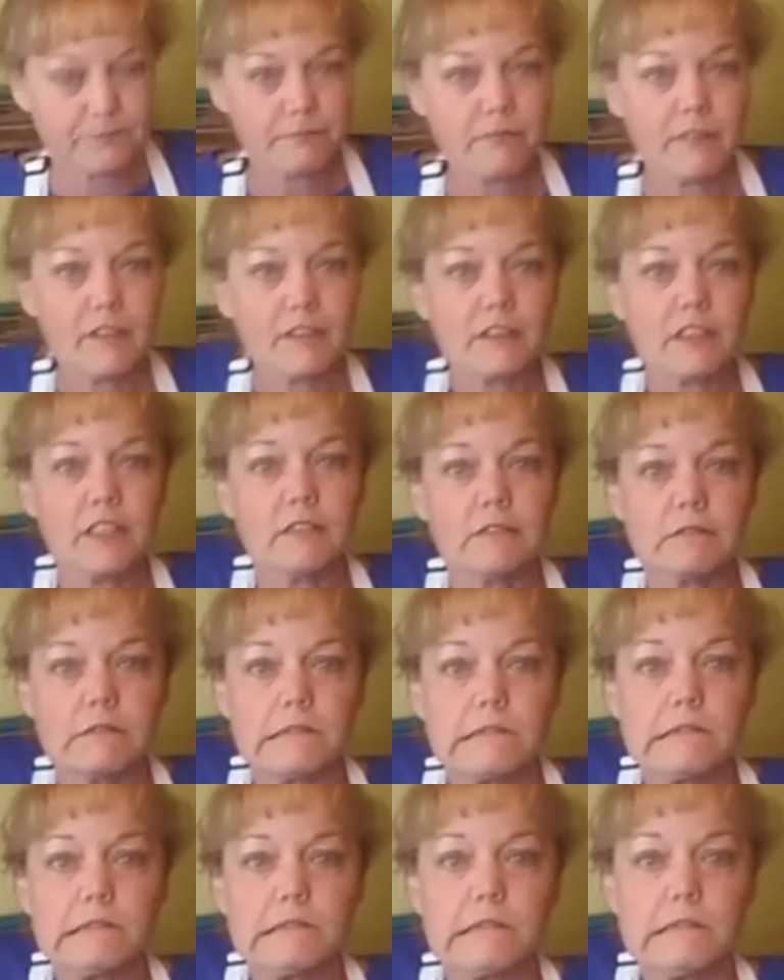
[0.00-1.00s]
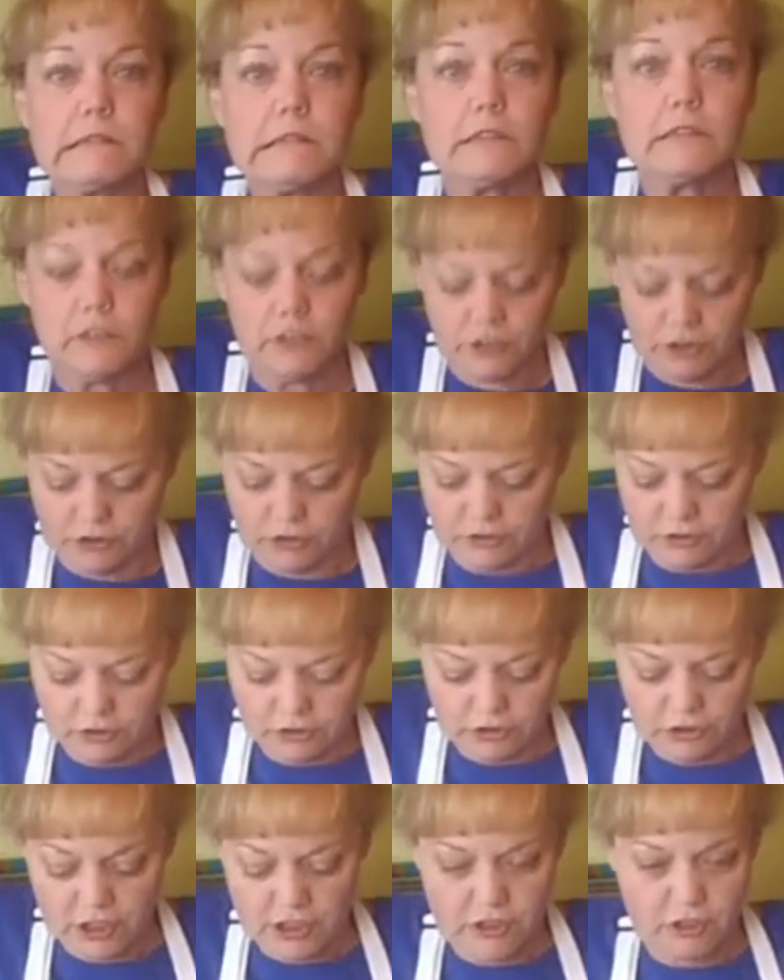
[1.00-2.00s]
See?
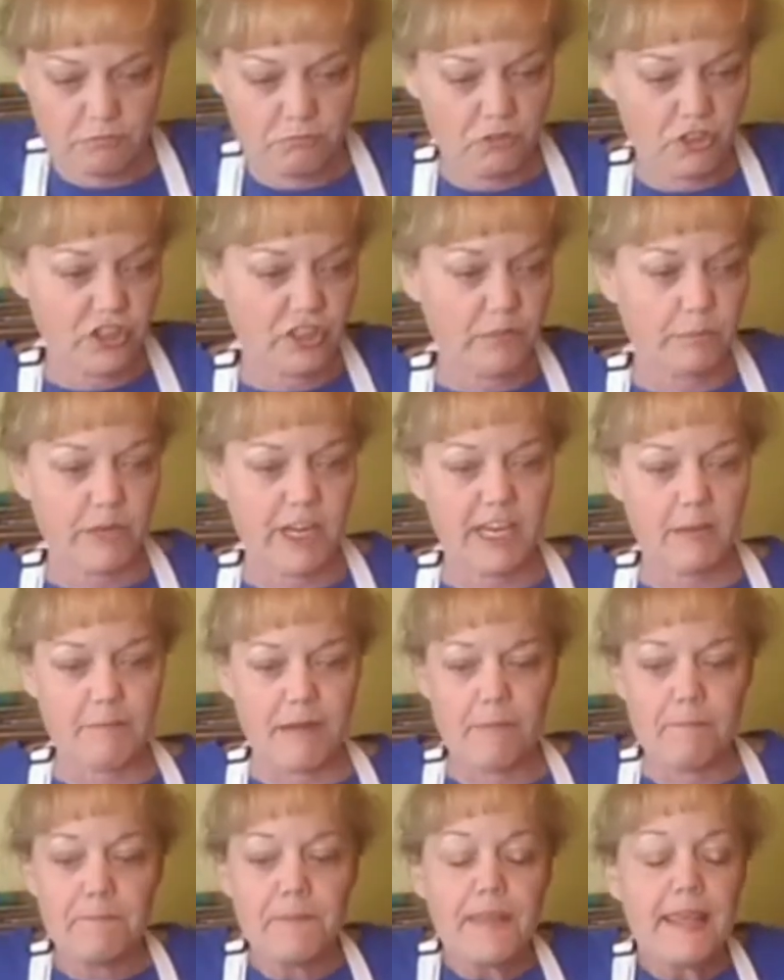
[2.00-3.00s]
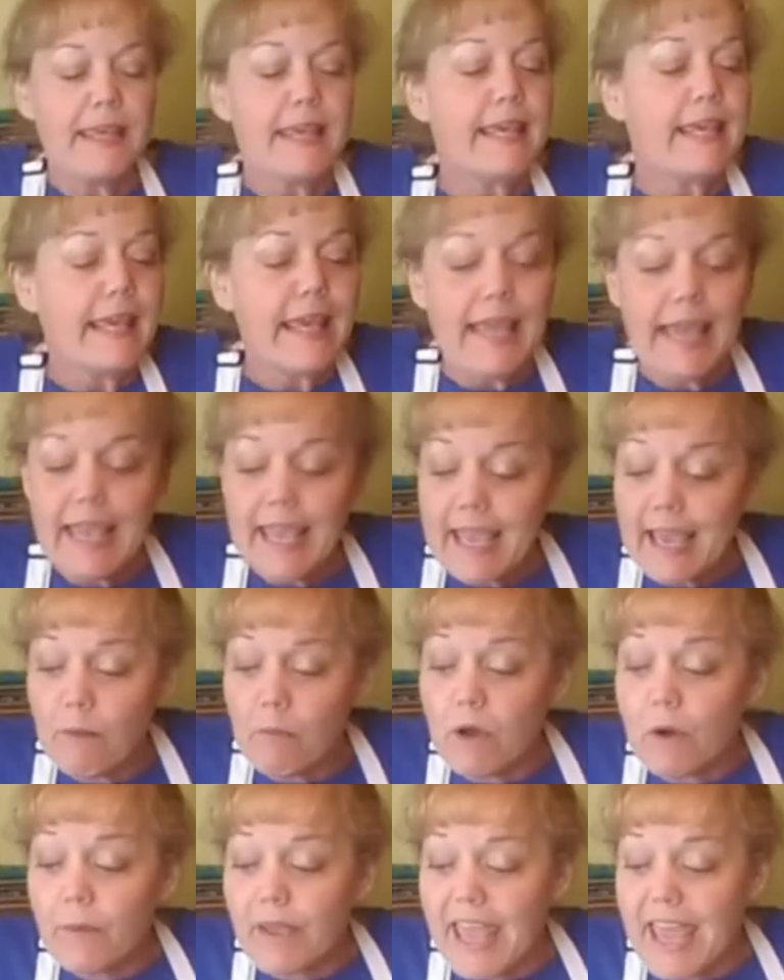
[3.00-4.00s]
Just to break them up. And
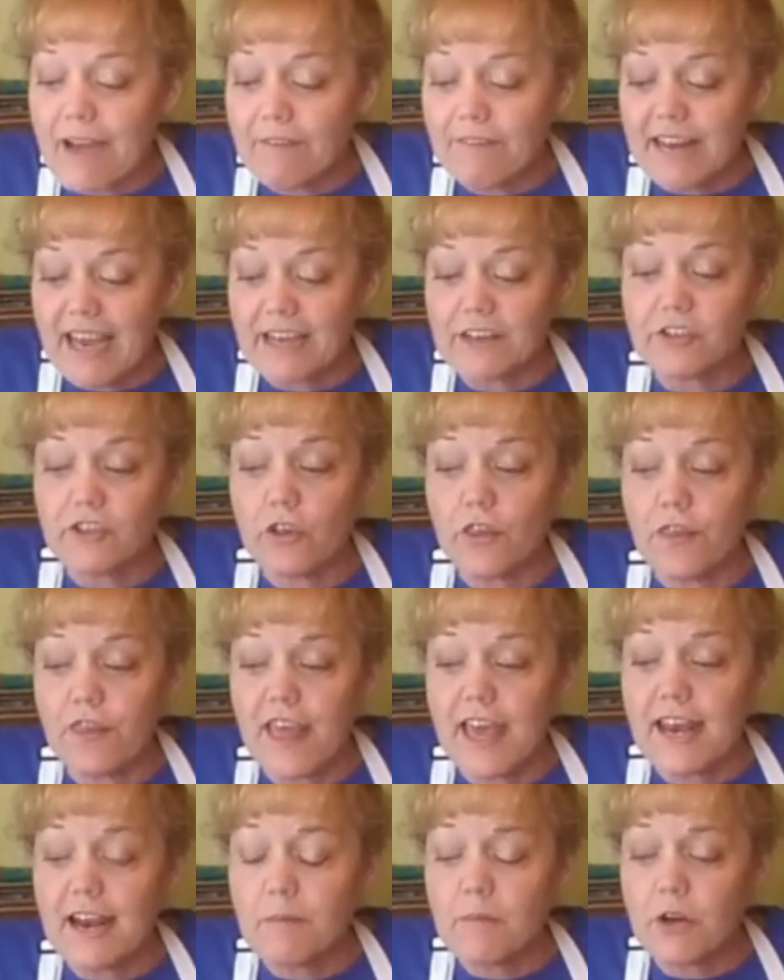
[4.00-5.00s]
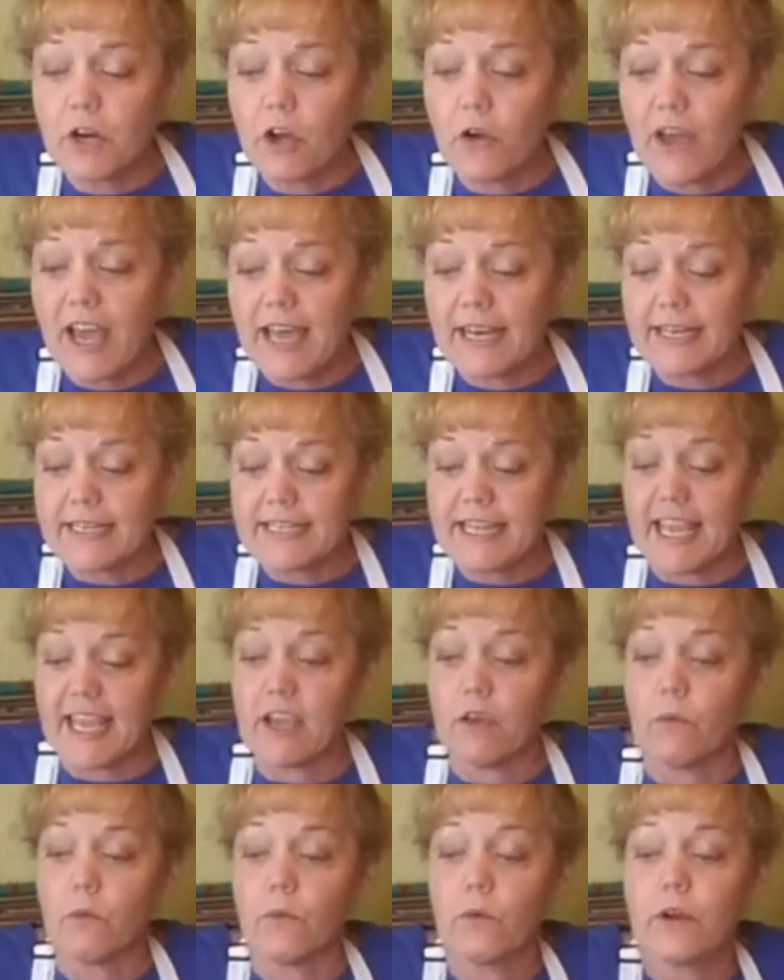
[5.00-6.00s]
what do we have next? So then I'm going to go ahead and
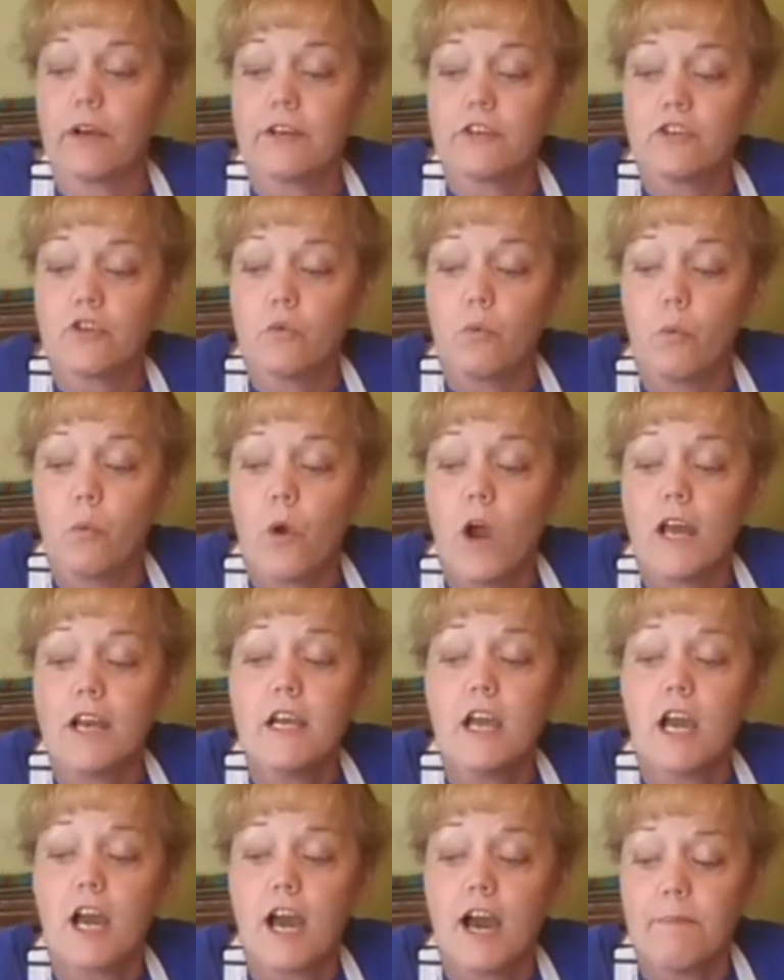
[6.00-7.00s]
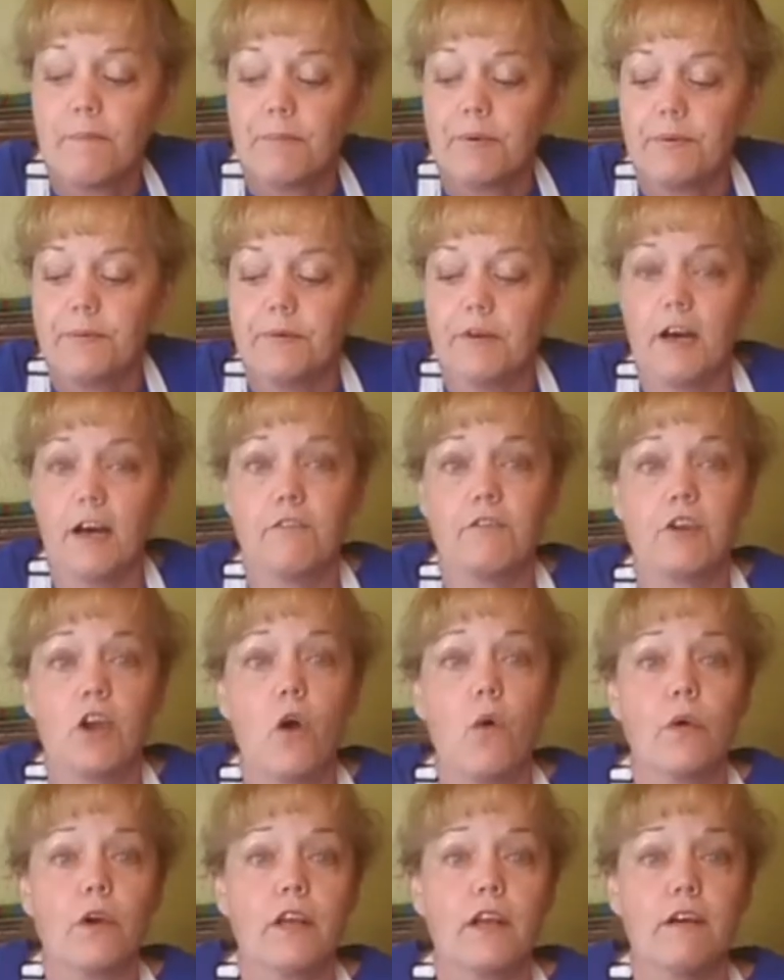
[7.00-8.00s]
we're going to do 1 cup of
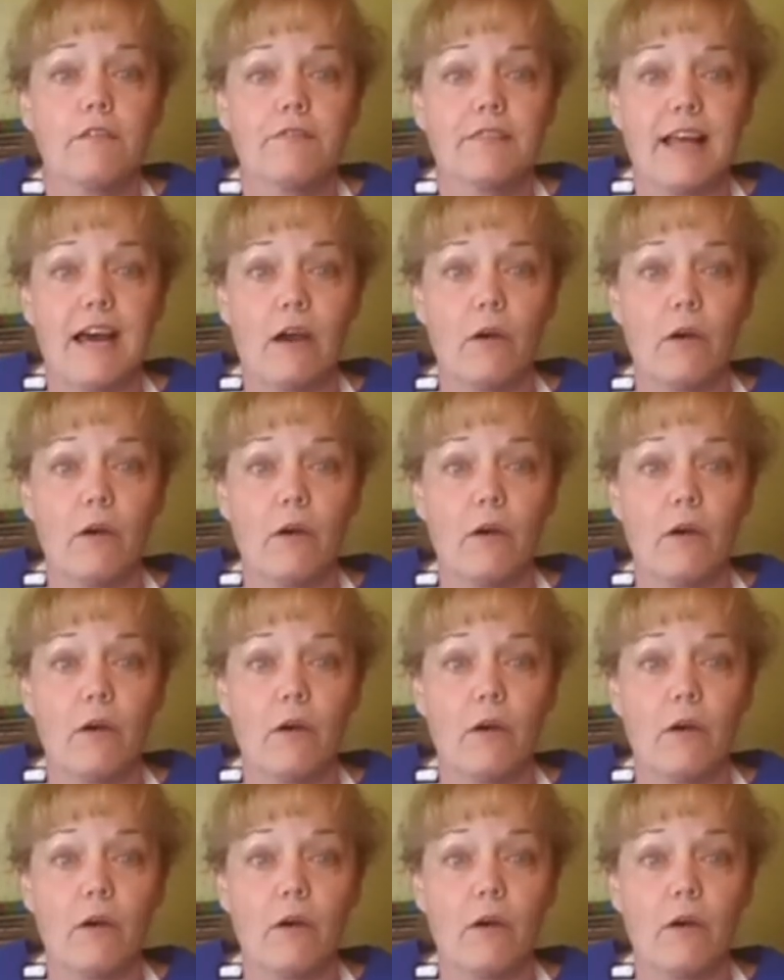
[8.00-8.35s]
coconut flour.